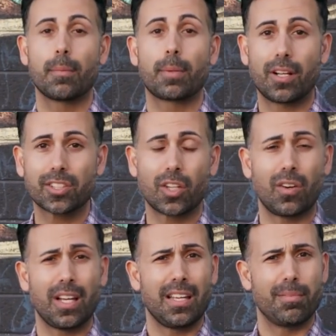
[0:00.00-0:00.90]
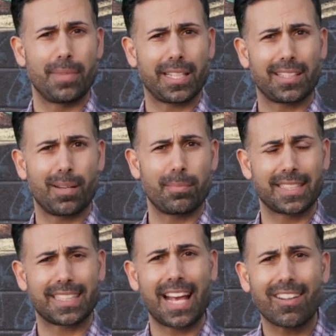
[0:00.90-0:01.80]
but also mixing up
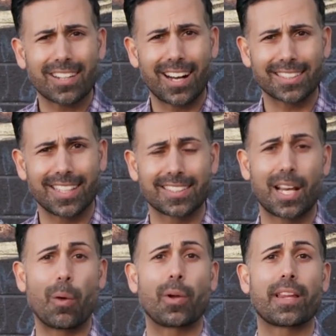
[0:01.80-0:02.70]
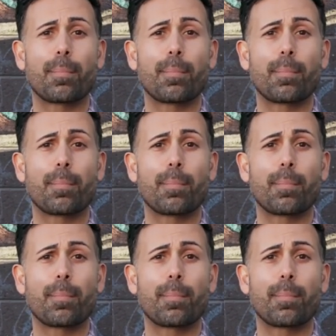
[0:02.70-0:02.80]
mezcal cocktails at one